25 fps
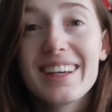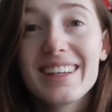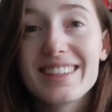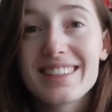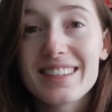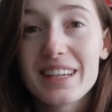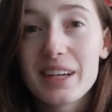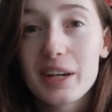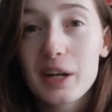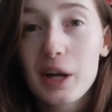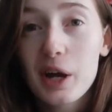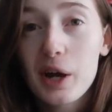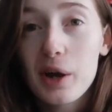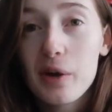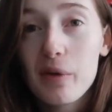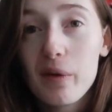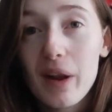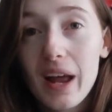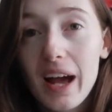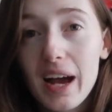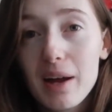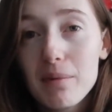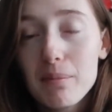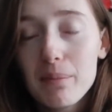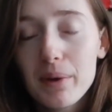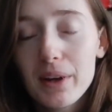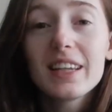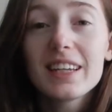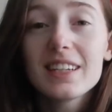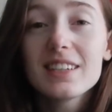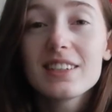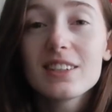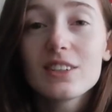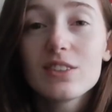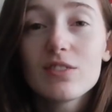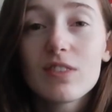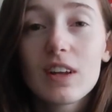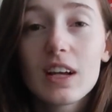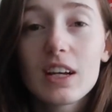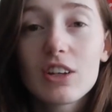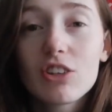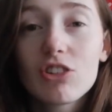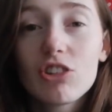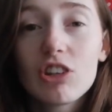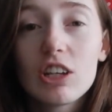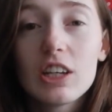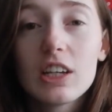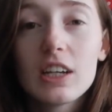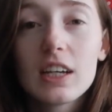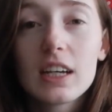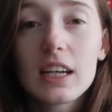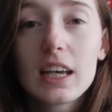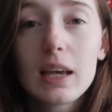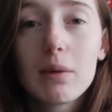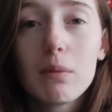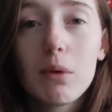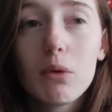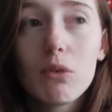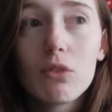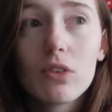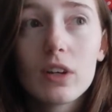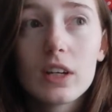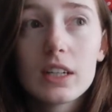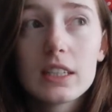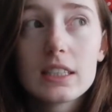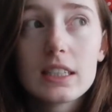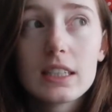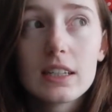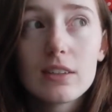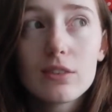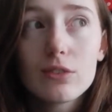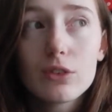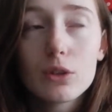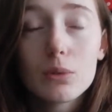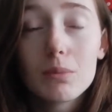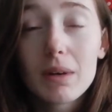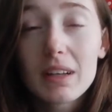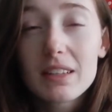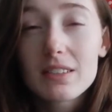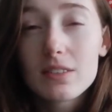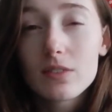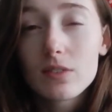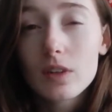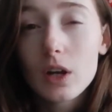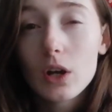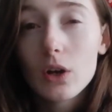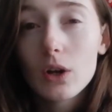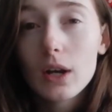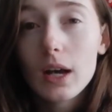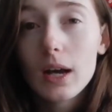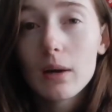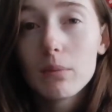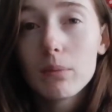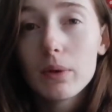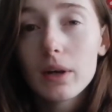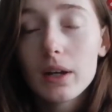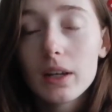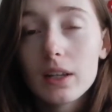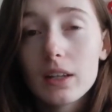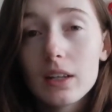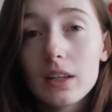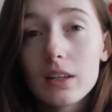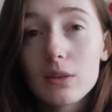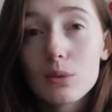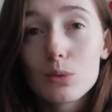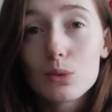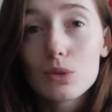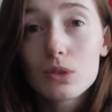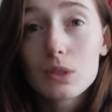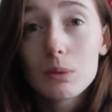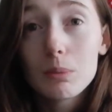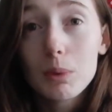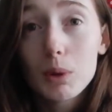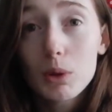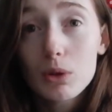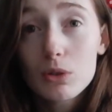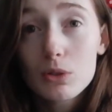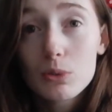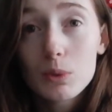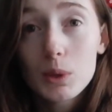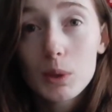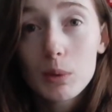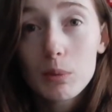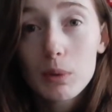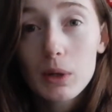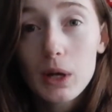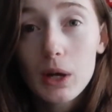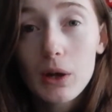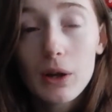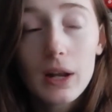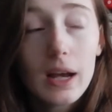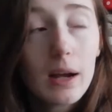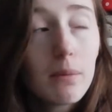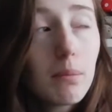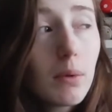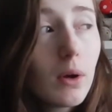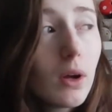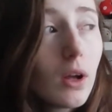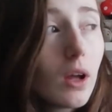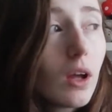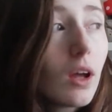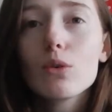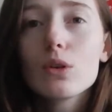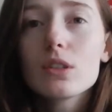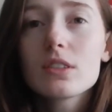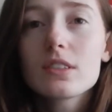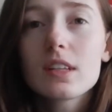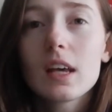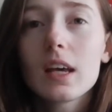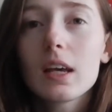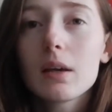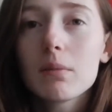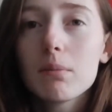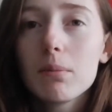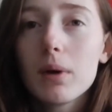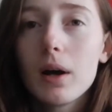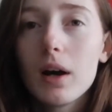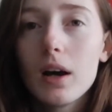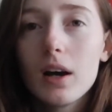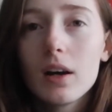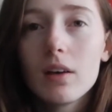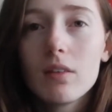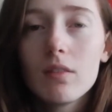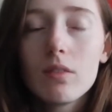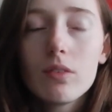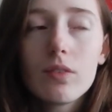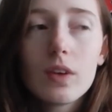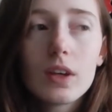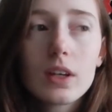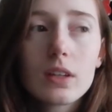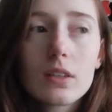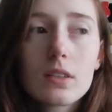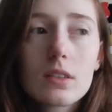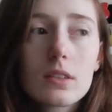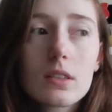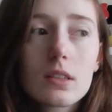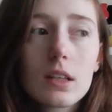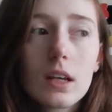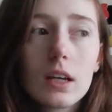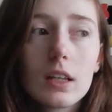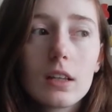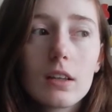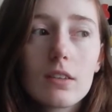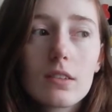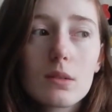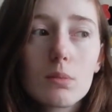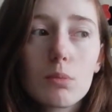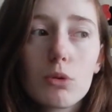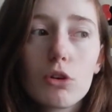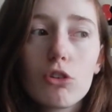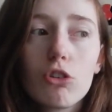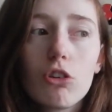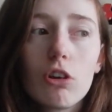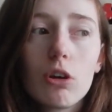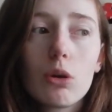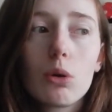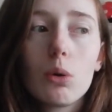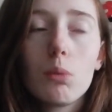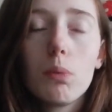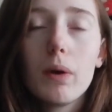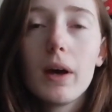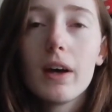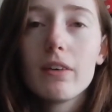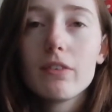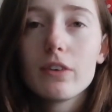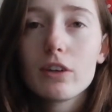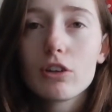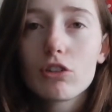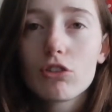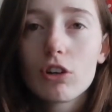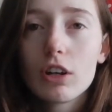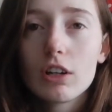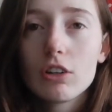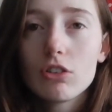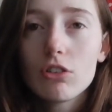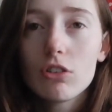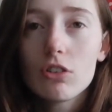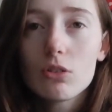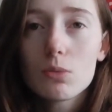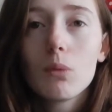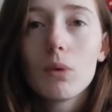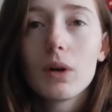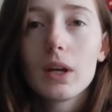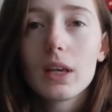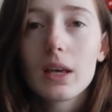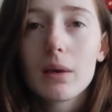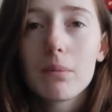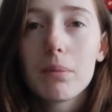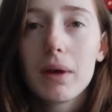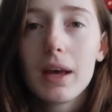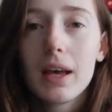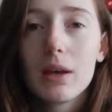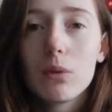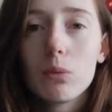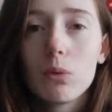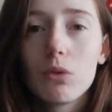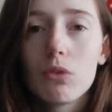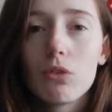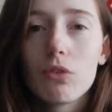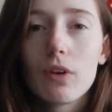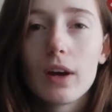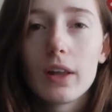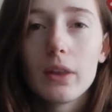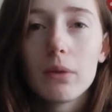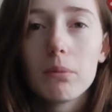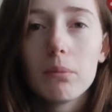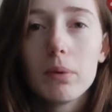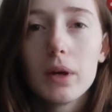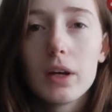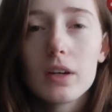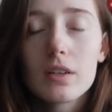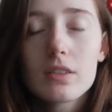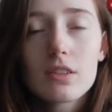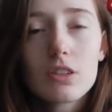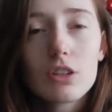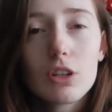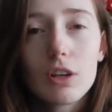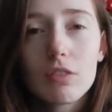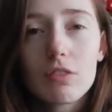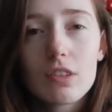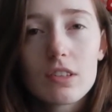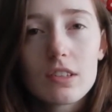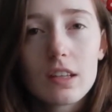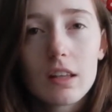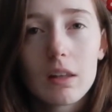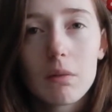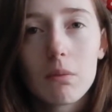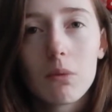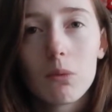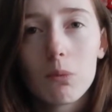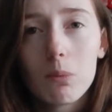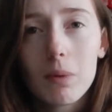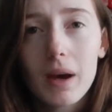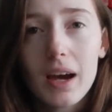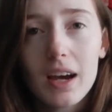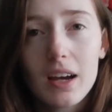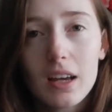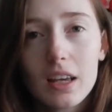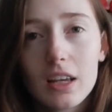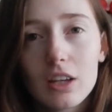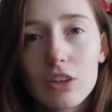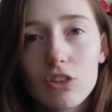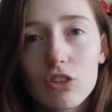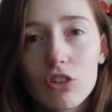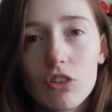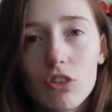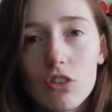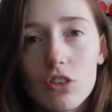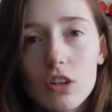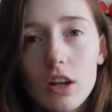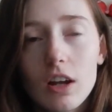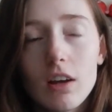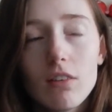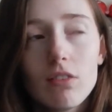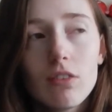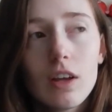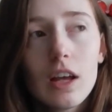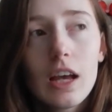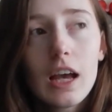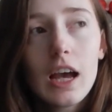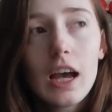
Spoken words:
is a collab. At the end of last year, I came up with an idea for a massive collab, and it was the box swap collab. I've always taken part in things like there's a project called Perfect Strangers where you get paired with a random person, you have to send them a package and stuff,